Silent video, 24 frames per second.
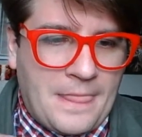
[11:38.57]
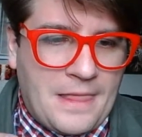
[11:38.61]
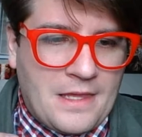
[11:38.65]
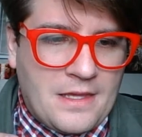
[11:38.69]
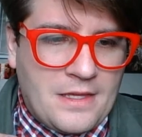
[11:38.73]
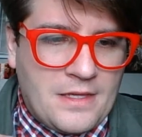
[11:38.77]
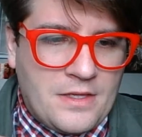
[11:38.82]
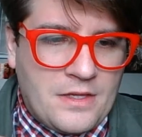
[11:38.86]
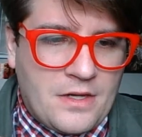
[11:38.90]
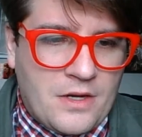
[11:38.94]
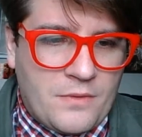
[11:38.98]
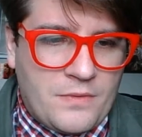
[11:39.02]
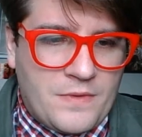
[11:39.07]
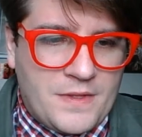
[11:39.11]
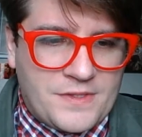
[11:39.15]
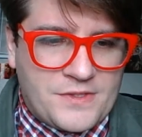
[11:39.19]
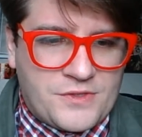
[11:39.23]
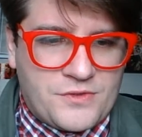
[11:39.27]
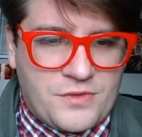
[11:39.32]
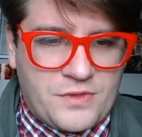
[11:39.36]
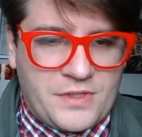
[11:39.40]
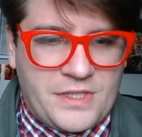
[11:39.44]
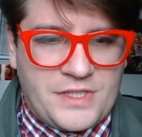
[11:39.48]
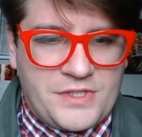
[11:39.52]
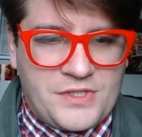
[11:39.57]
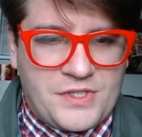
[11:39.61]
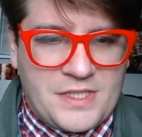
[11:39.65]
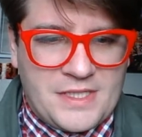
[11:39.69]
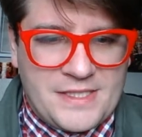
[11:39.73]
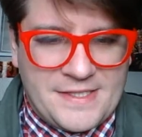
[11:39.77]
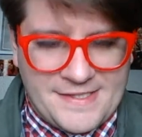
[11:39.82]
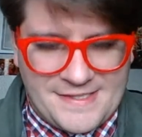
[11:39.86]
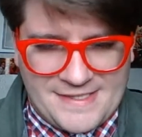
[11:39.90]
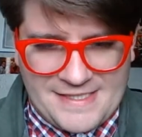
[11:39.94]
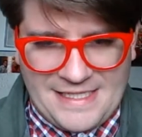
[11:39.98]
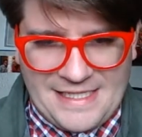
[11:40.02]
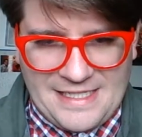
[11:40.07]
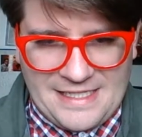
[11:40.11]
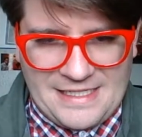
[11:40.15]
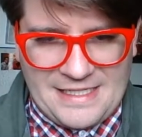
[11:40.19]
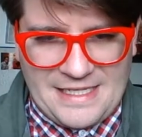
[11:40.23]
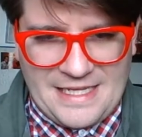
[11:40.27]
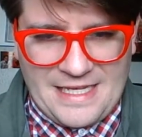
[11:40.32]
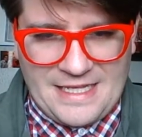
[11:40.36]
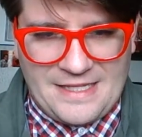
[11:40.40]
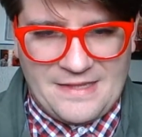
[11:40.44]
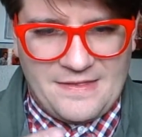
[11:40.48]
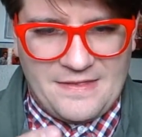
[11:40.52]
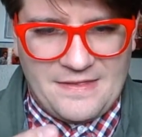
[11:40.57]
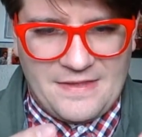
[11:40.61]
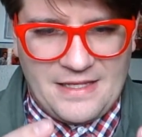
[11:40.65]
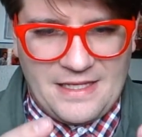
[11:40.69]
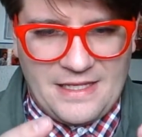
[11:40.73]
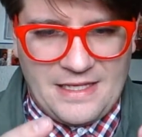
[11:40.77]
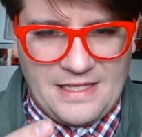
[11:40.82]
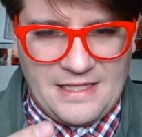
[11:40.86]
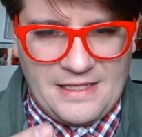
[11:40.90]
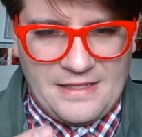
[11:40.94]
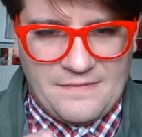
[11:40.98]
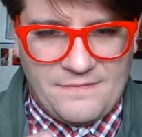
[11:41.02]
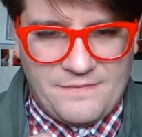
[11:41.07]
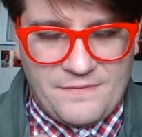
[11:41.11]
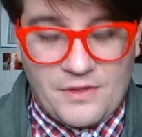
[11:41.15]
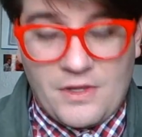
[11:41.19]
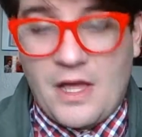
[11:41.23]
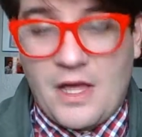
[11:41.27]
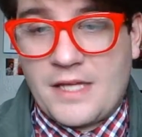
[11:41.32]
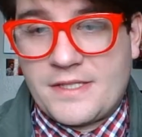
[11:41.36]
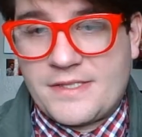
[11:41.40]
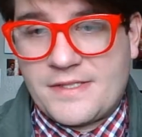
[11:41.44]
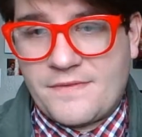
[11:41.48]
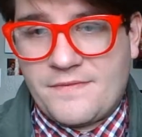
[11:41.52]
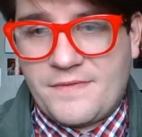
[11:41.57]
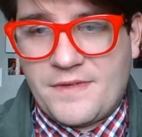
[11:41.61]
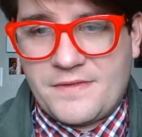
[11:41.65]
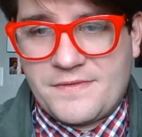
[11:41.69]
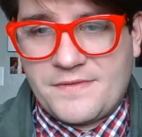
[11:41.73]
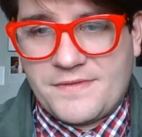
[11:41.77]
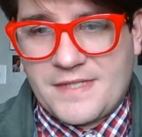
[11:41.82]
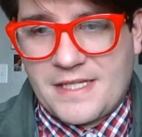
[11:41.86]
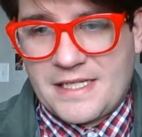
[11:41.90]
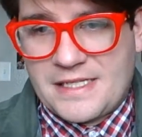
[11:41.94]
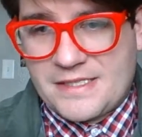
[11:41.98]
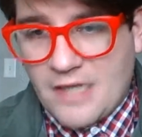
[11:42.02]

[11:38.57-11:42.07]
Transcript: you know, this tradition is seen in the philosophy of St.